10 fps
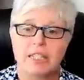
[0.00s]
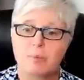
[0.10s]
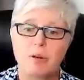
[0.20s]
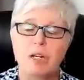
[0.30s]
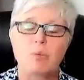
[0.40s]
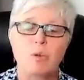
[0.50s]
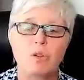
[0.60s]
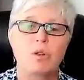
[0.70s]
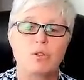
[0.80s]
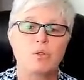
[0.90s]
spirit
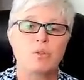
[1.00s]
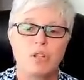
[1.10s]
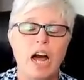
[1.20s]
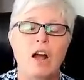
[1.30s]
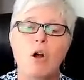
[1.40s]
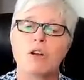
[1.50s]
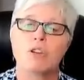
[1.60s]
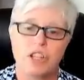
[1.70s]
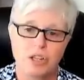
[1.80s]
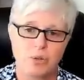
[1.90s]
will not
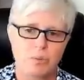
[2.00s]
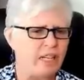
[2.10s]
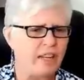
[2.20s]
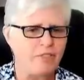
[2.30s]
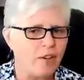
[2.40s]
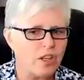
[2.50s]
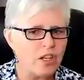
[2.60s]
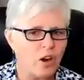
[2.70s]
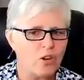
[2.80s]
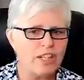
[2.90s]
honor you. I mean, have you
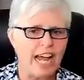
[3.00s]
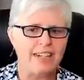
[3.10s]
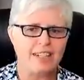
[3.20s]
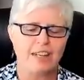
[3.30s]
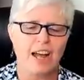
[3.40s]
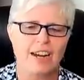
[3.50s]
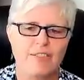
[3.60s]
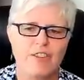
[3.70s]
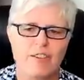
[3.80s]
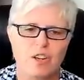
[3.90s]
ever heard that, Lana?
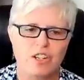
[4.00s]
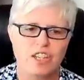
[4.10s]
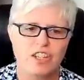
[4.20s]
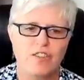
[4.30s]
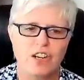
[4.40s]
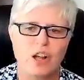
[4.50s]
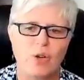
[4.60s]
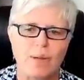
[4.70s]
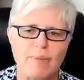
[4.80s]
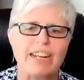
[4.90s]
Have you ever? I have.
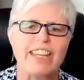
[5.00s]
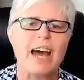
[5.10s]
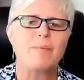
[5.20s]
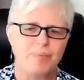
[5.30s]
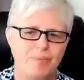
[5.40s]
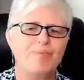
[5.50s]
I that? have,